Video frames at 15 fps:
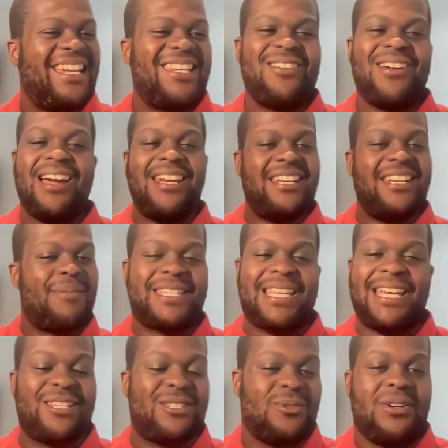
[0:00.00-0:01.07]
then you end up
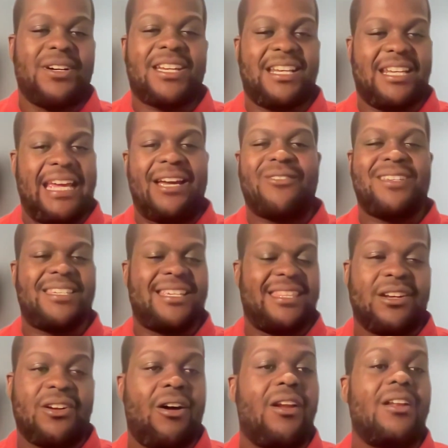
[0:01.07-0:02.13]
starting to work in language, and
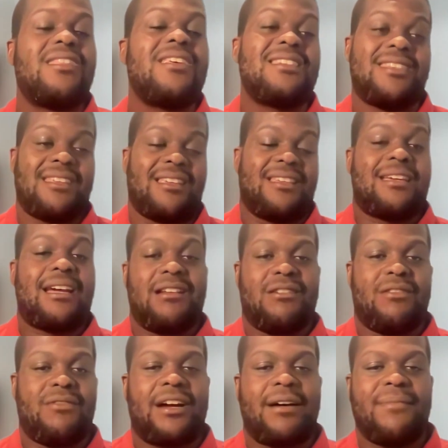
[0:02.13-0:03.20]
then all these things kind
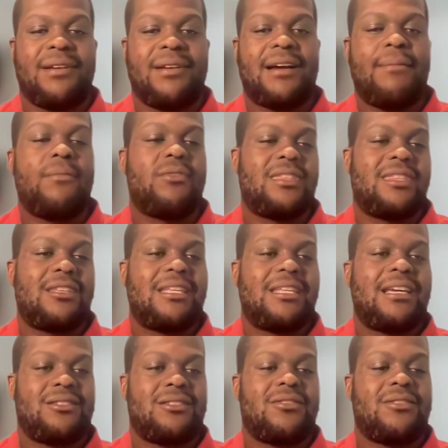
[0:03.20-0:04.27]
of come with the
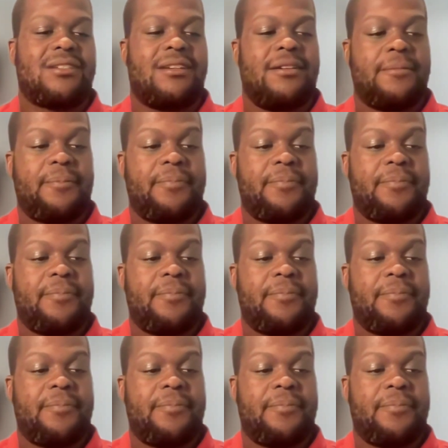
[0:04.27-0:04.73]
territory.